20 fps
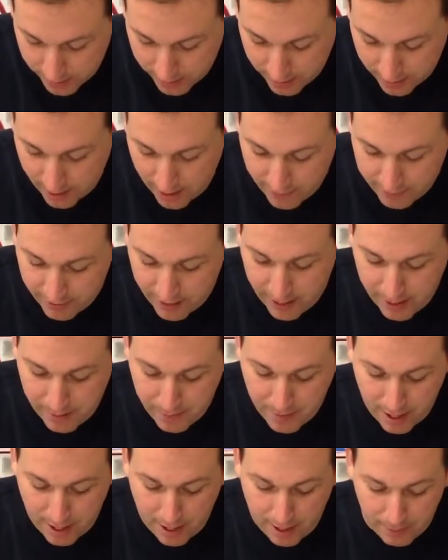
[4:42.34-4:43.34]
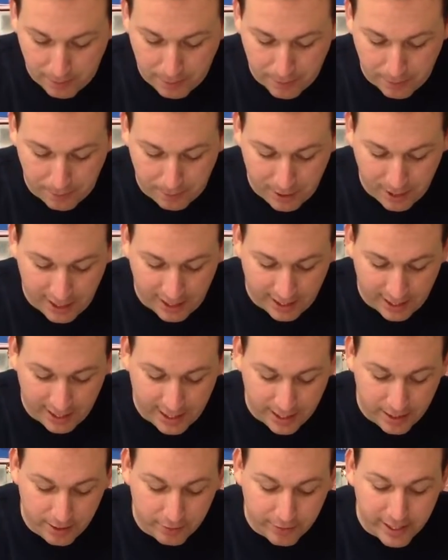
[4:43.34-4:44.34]
Cover him up
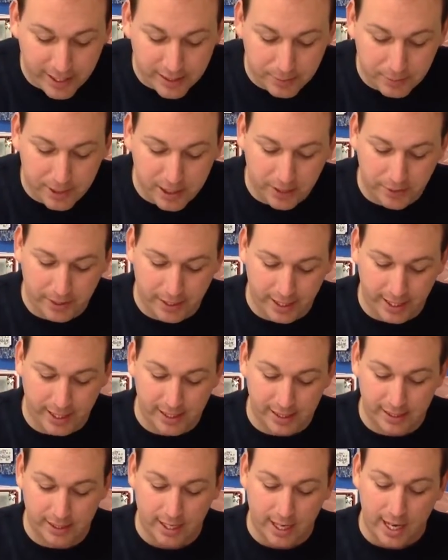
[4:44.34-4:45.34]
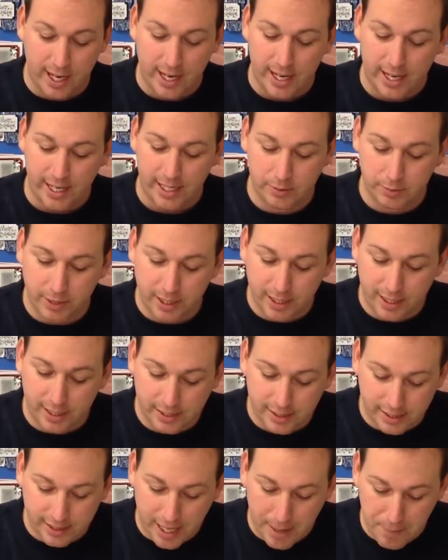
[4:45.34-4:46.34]
completely. And the reason we're doing this is we're going to
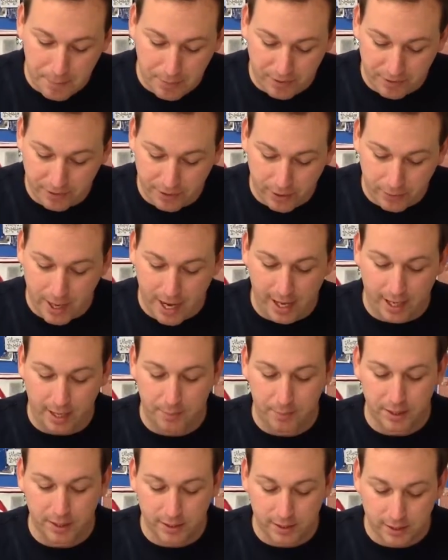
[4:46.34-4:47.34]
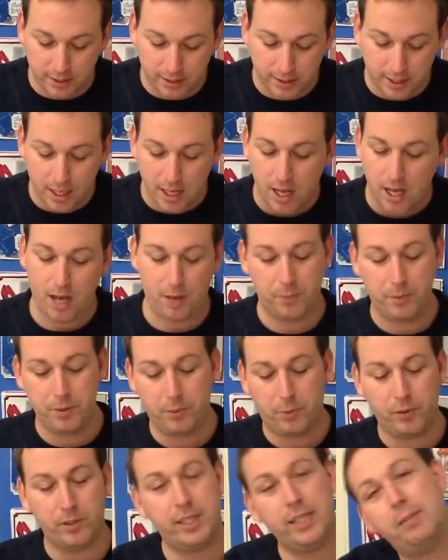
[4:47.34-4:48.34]
stamp a few elements, and we
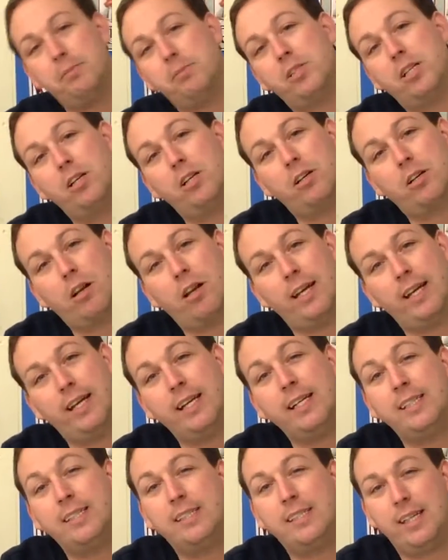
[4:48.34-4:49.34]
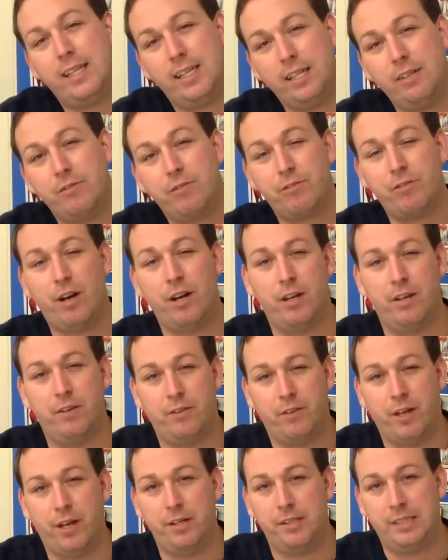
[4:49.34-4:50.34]
want him to look like he's sitting in front
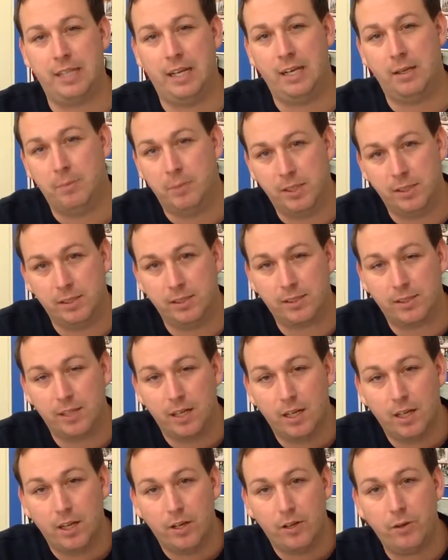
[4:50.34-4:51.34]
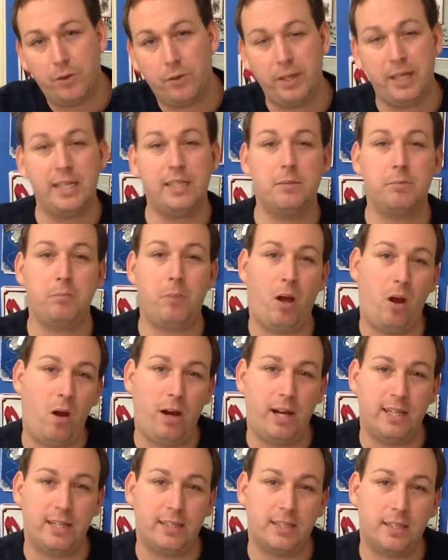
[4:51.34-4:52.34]
of those elements, not hidden
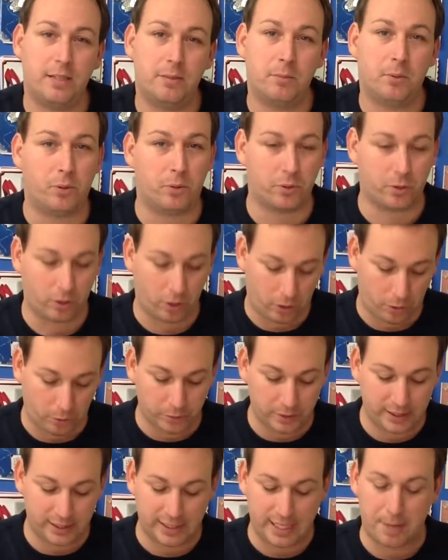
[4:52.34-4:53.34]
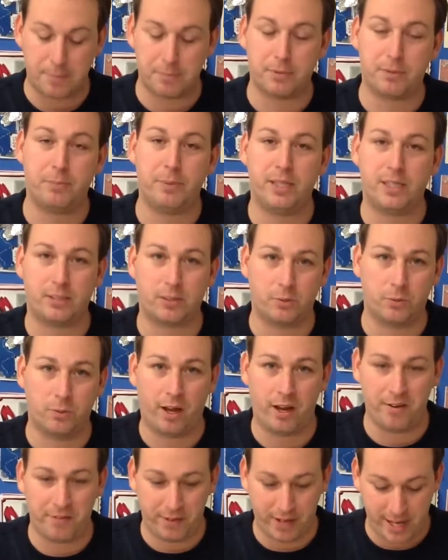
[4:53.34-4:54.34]
behind them or got all stamped bits all
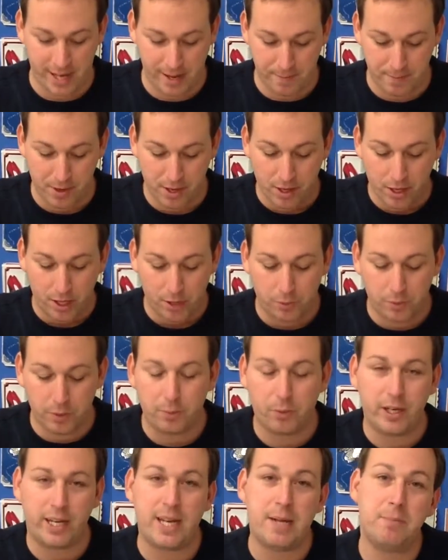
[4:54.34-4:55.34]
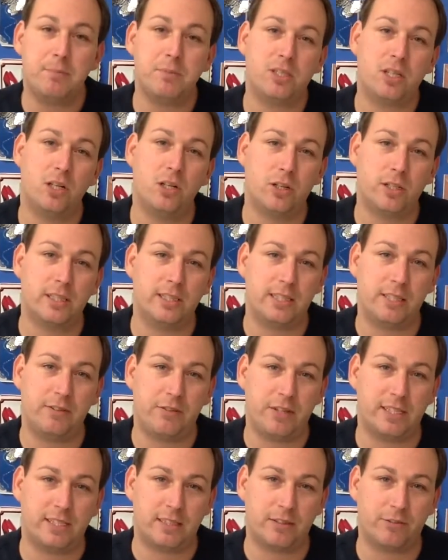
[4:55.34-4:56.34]
over him. We want him to look as if
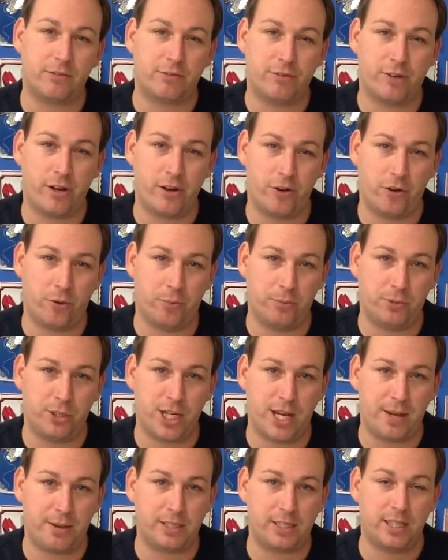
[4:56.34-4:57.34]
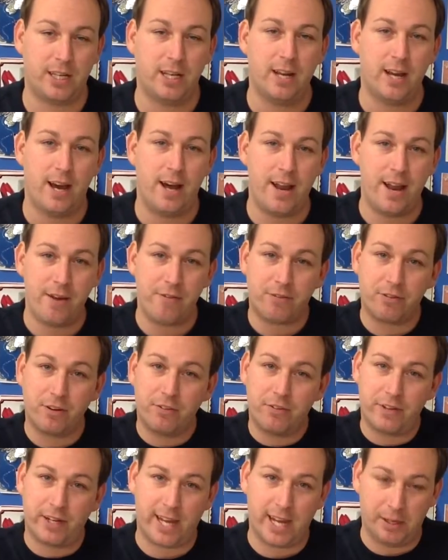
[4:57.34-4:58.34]
he's the front object and
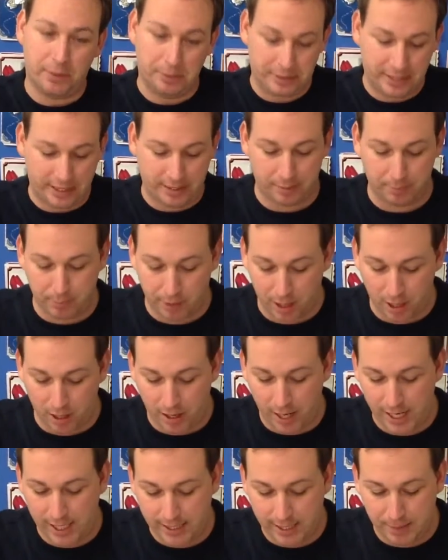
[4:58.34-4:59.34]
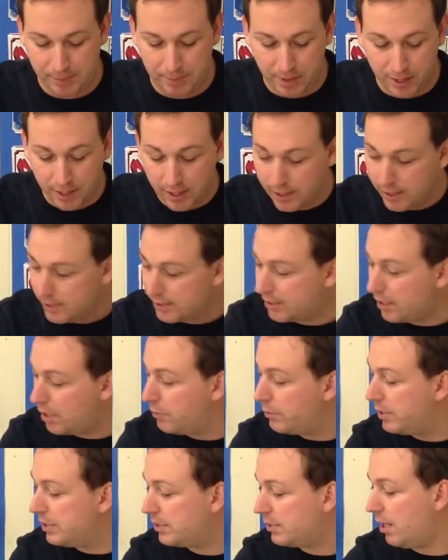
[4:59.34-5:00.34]
everything else hidden behind him. So
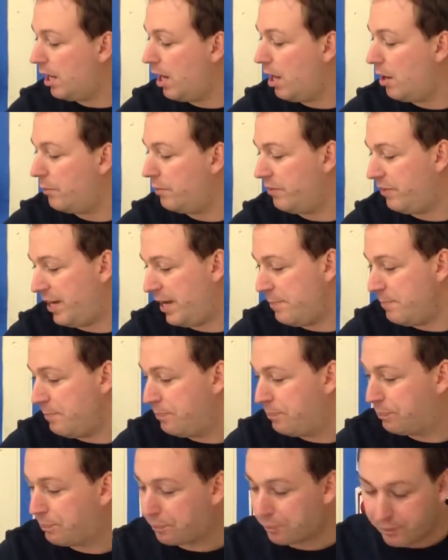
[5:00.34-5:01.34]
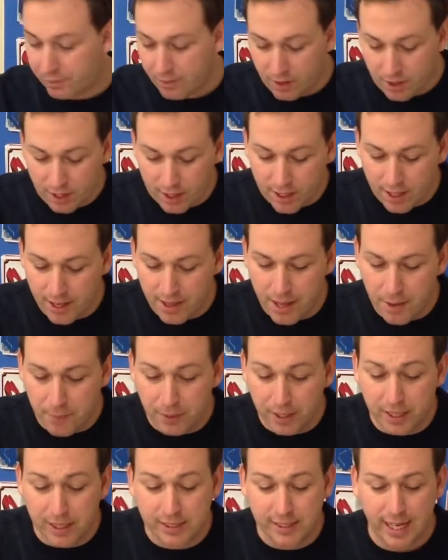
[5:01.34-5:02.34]
we start with him, and then
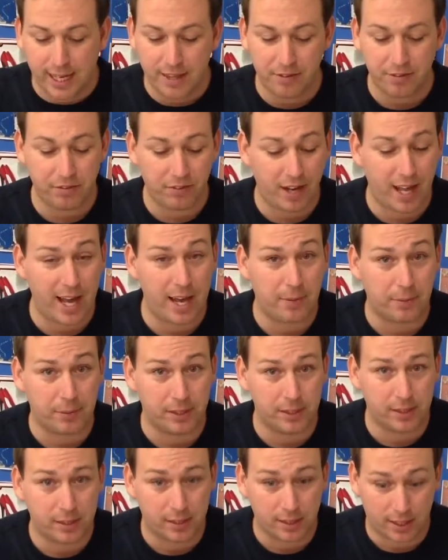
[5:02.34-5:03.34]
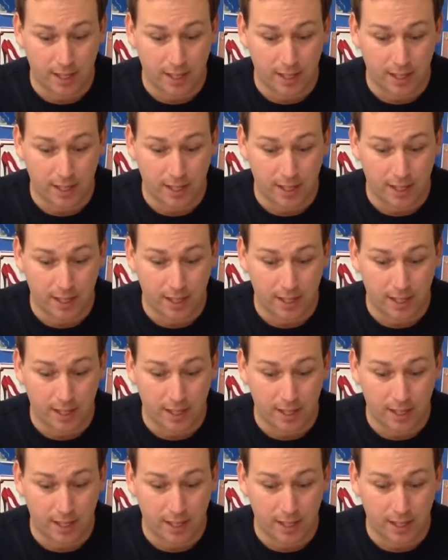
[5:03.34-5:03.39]
we're going to take the flowers that